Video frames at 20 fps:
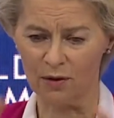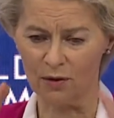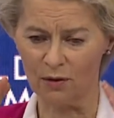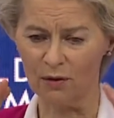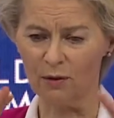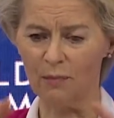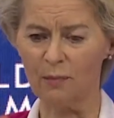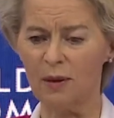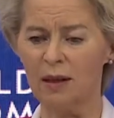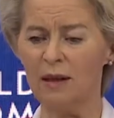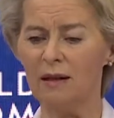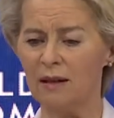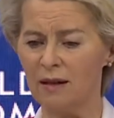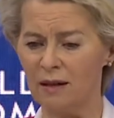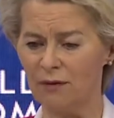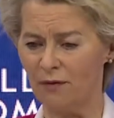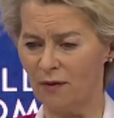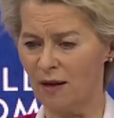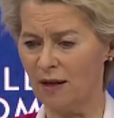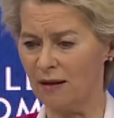European
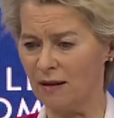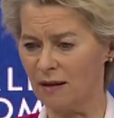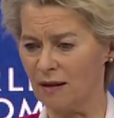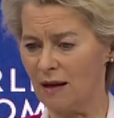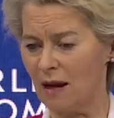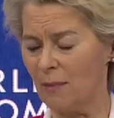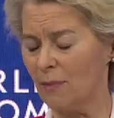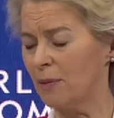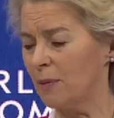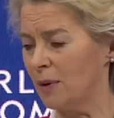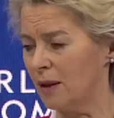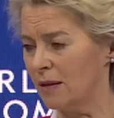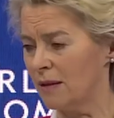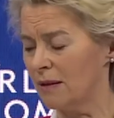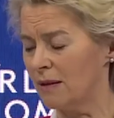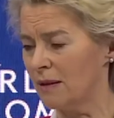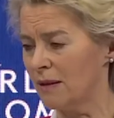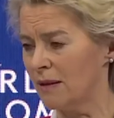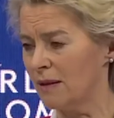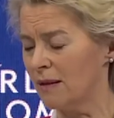defense
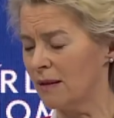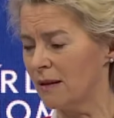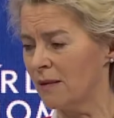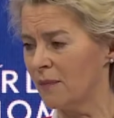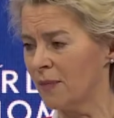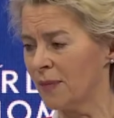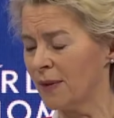capabilities.